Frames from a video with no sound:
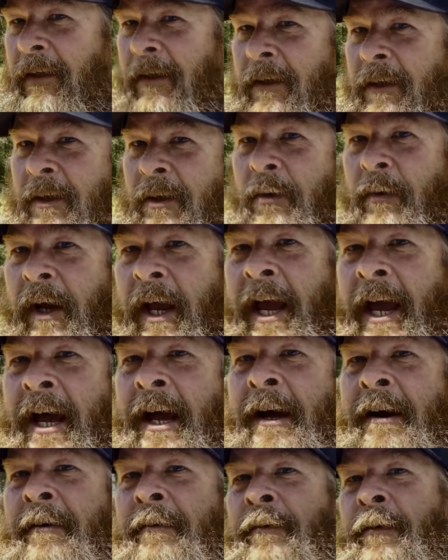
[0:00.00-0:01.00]
you
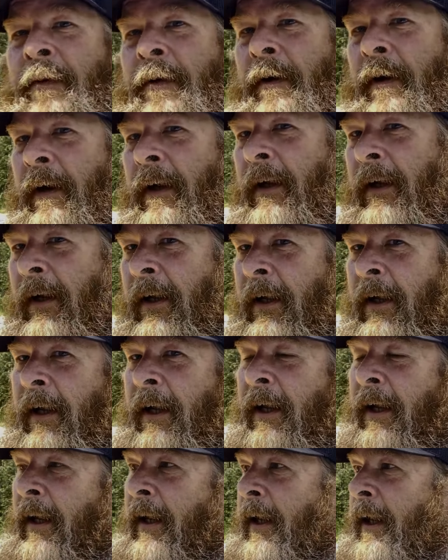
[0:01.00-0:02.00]
have
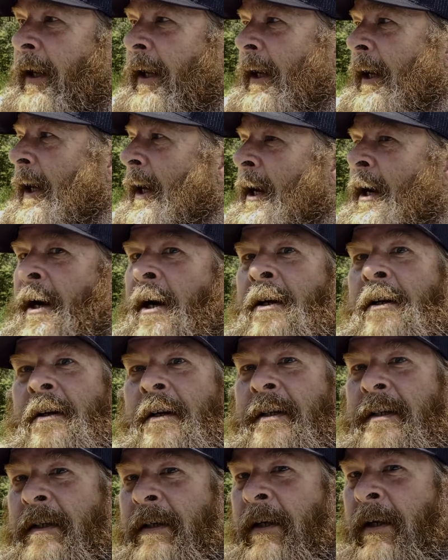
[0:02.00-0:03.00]

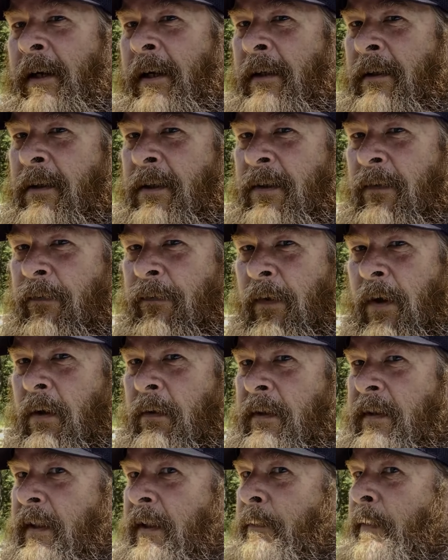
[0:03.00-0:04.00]
hundreds and hundreds of
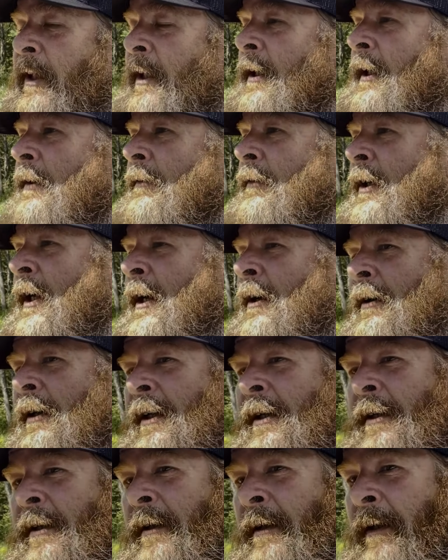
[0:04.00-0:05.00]
folks that have been living out
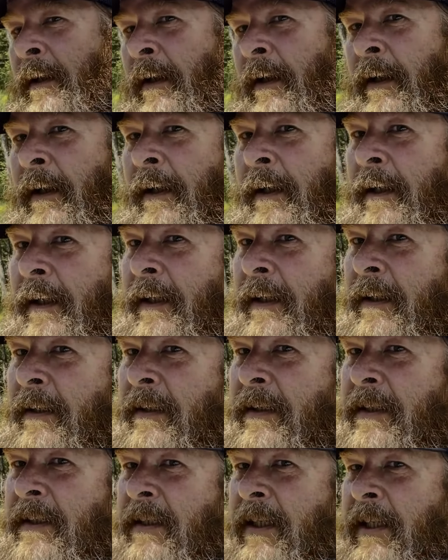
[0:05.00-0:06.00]
here in
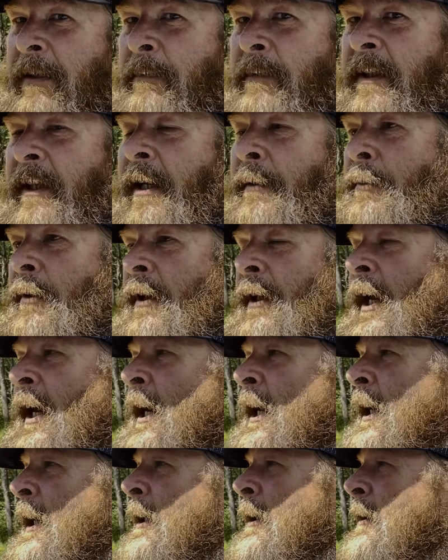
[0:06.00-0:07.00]
the same type of
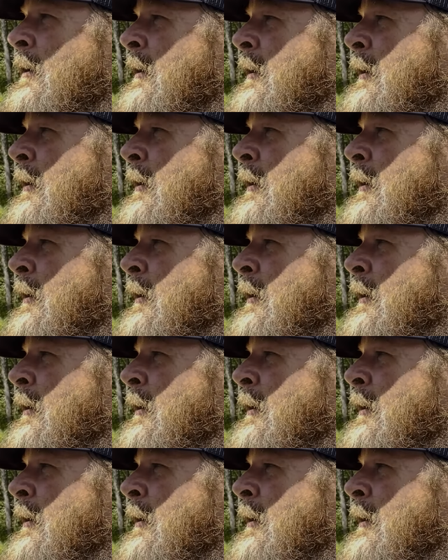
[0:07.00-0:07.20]
land